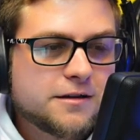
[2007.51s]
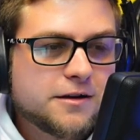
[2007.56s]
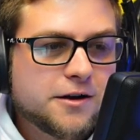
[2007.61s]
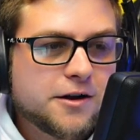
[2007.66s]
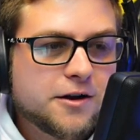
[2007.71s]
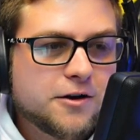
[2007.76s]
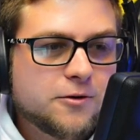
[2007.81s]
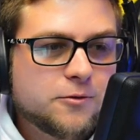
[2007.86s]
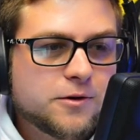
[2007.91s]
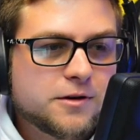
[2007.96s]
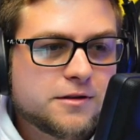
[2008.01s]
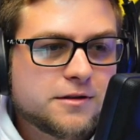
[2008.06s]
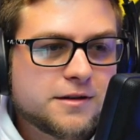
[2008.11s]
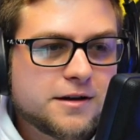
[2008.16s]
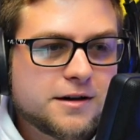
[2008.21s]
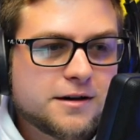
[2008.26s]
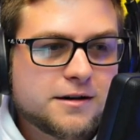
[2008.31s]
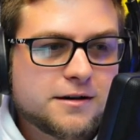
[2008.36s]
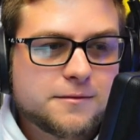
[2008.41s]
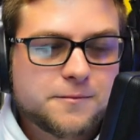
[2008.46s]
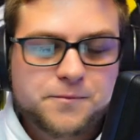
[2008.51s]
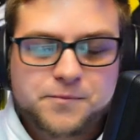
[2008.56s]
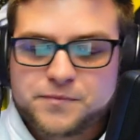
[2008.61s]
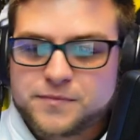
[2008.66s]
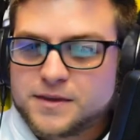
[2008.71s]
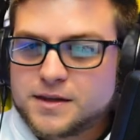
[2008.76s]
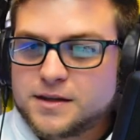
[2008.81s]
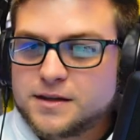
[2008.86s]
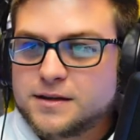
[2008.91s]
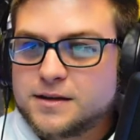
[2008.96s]
You know, with uh,
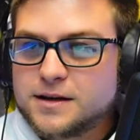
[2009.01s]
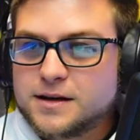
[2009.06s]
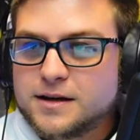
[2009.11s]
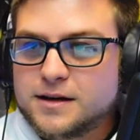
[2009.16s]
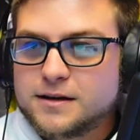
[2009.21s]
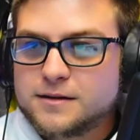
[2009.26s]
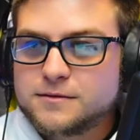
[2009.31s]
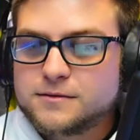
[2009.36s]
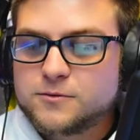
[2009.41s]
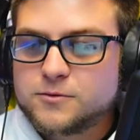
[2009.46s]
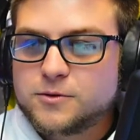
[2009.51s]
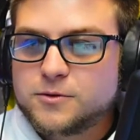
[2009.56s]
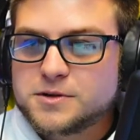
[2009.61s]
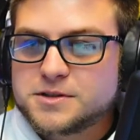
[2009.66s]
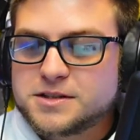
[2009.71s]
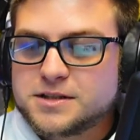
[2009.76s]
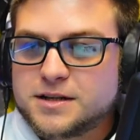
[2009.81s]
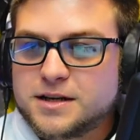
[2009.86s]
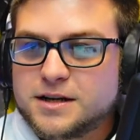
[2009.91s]
uh, what was it?